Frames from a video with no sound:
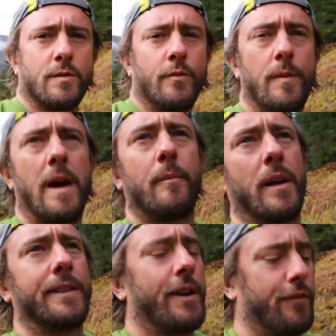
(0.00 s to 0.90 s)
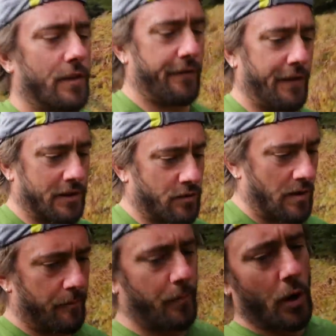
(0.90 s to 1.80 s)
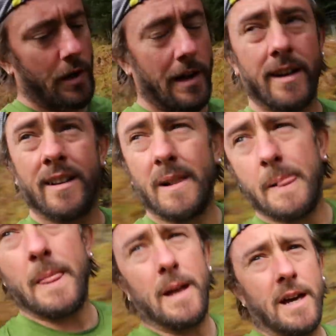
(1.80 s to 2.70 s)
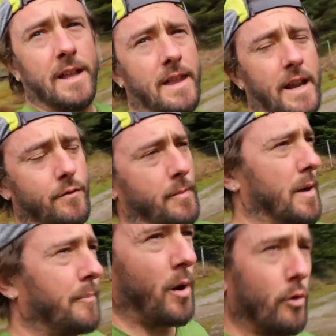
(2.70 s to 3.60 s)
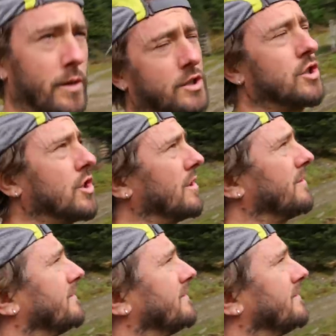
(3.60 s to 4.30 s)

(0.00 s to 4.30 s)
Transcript: some from there, but I'll definitely filter it and boil it, and then have a bit of porridge